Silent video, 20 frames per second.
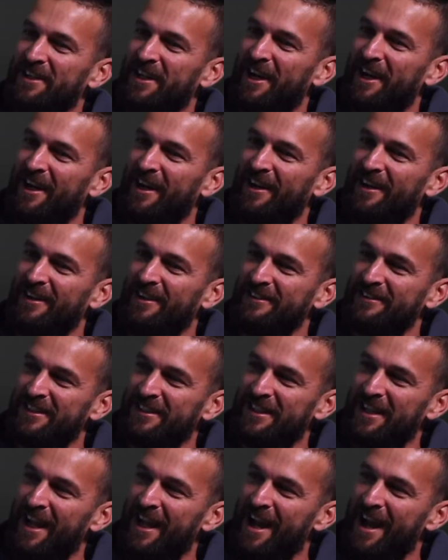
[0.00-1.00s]

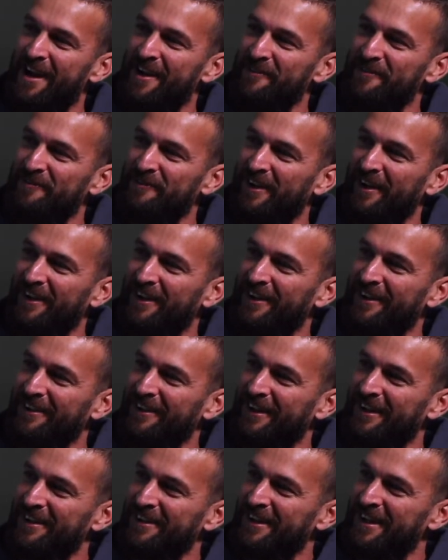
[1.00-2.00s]
they have
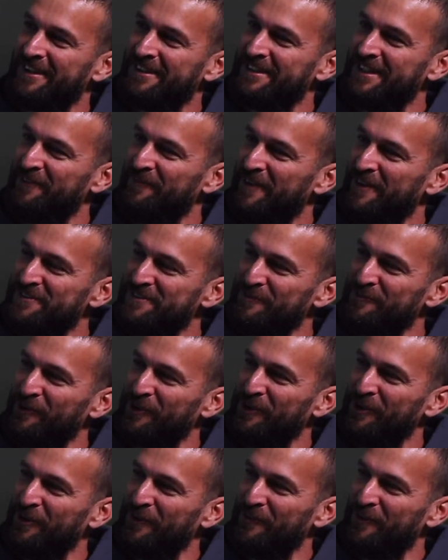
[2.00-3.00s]
a Defensive
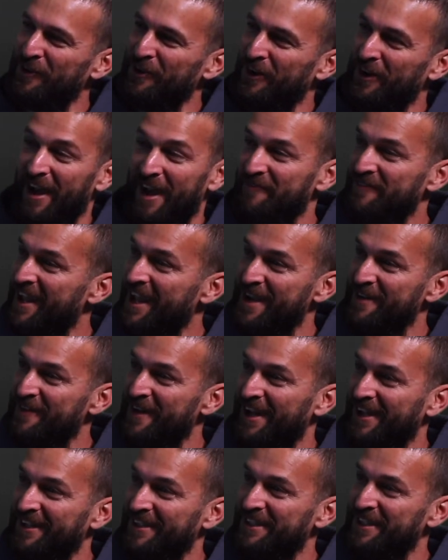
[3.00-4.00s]
Rookie of the Year? Have they
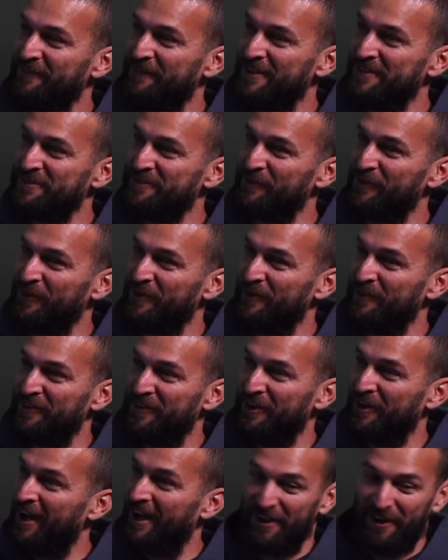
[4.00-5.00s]
ever had a Defensive Rookie of
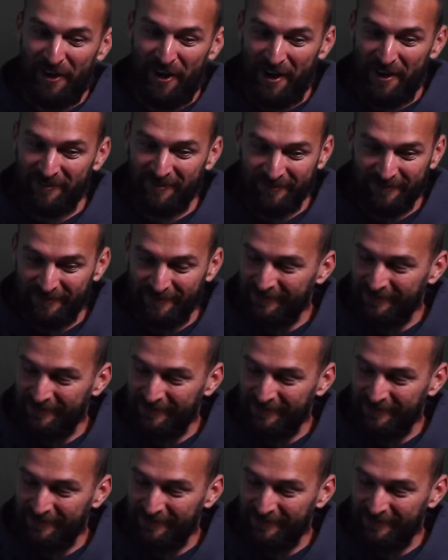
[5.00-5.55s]
the Year? I don't know.